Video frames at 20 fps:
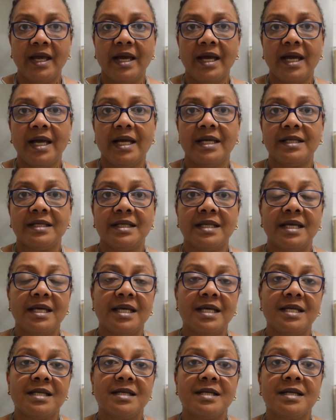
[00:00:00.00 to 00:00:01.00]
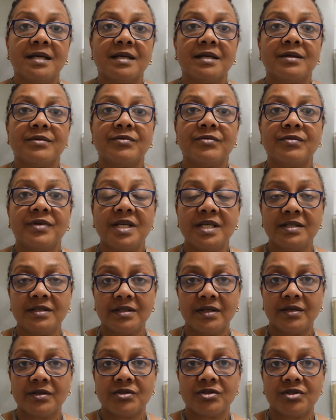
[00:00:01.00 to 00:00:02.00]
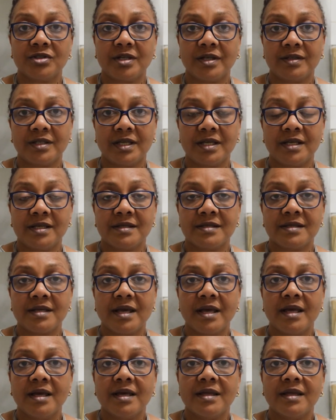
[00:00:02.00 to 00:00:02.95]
and in research studies